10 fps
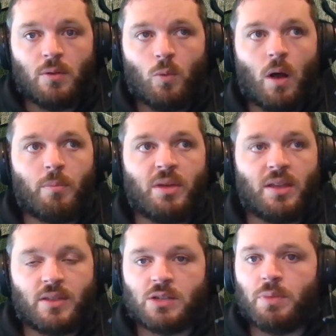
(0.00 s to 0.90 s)
while
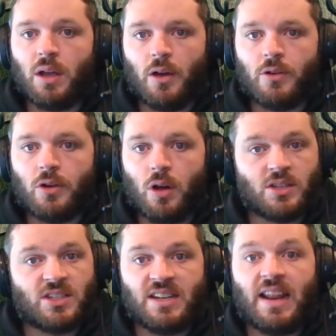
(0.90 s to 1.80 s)
being this big of
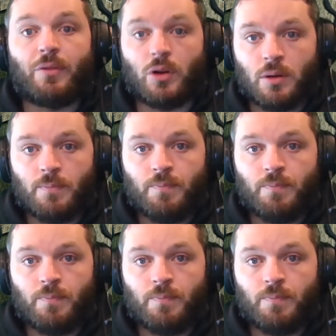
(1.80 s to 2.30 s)
underdogs. Never.